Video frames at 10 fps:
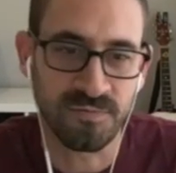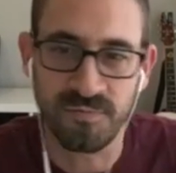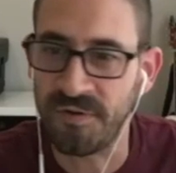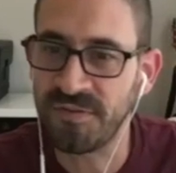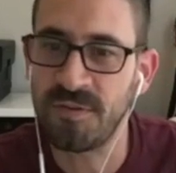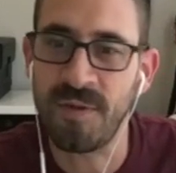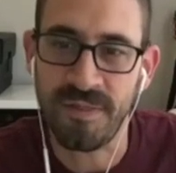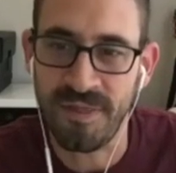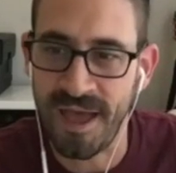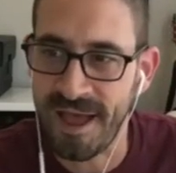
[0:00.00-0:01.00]
It's mostly
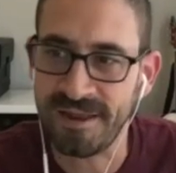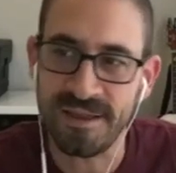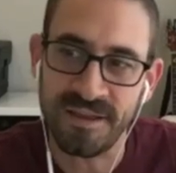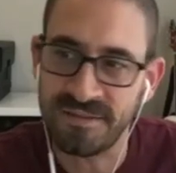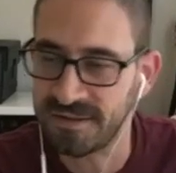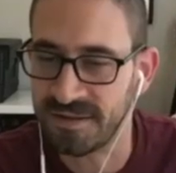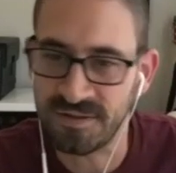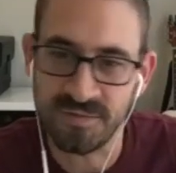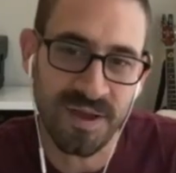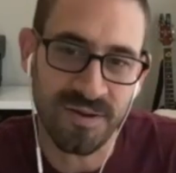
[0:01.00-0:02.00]
about that. Yes, it's
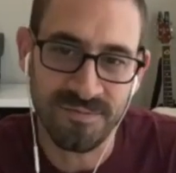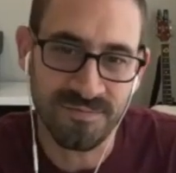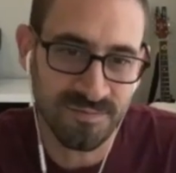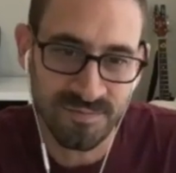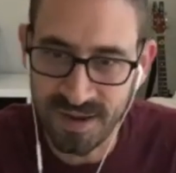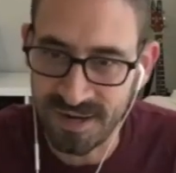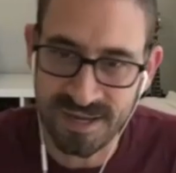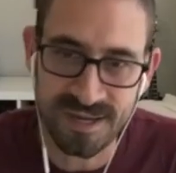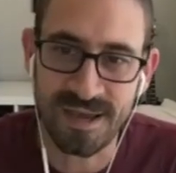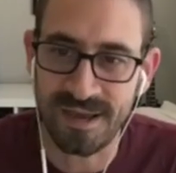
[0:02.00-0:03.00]
also about
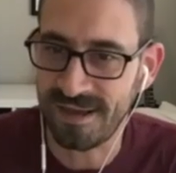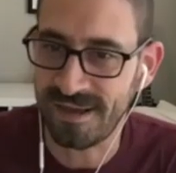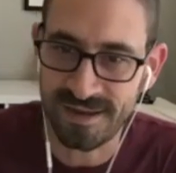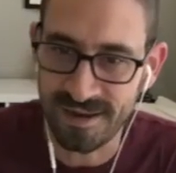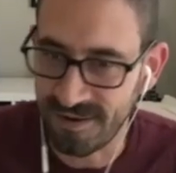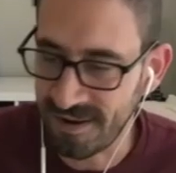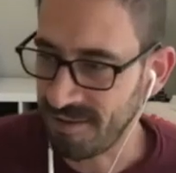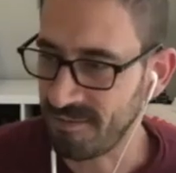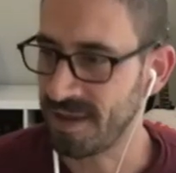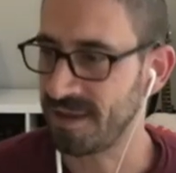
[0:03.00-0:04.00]
money,
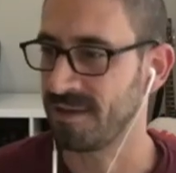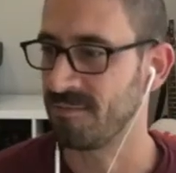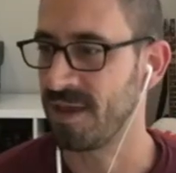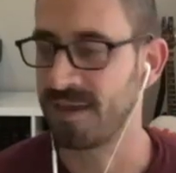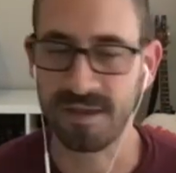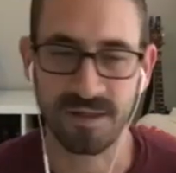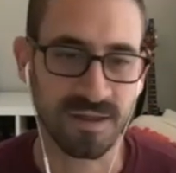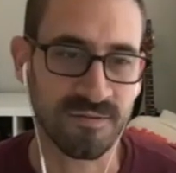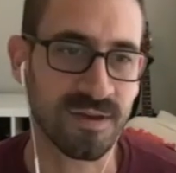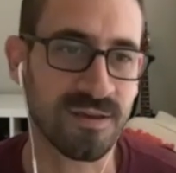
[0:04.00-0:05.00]
and making a
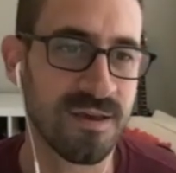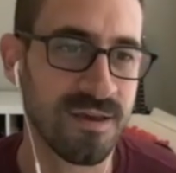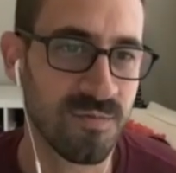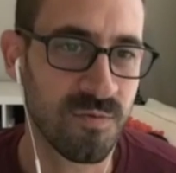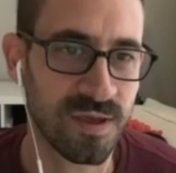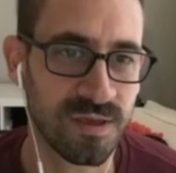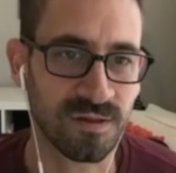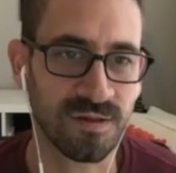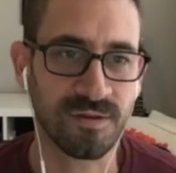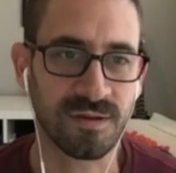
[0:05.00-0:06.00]
living, but making a
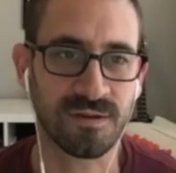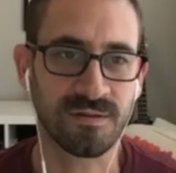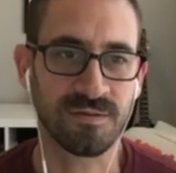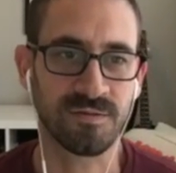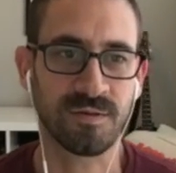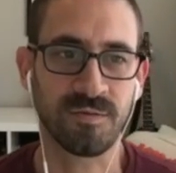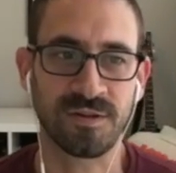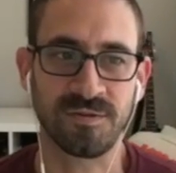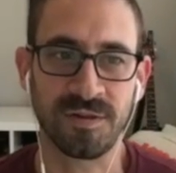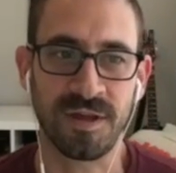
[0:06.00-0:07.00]
living doing something
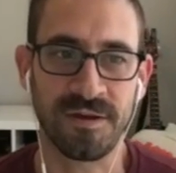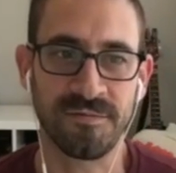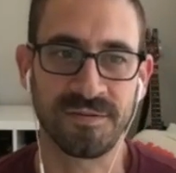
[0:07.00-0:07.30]
that you love.